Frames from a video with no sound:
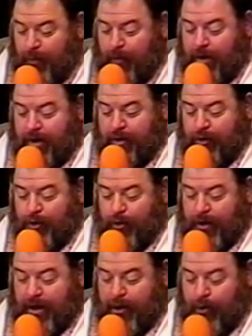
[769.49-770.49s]
with
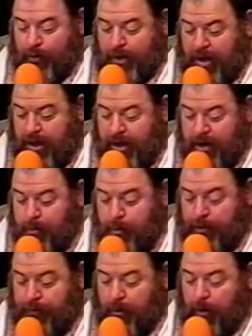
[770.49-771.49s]
your
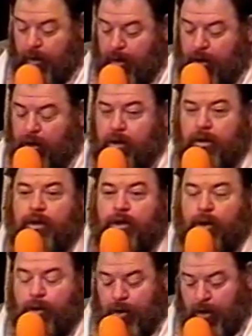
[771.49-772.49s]
Elohim with all
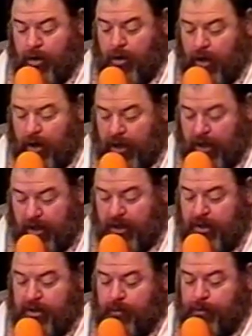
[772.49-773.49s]
your heart,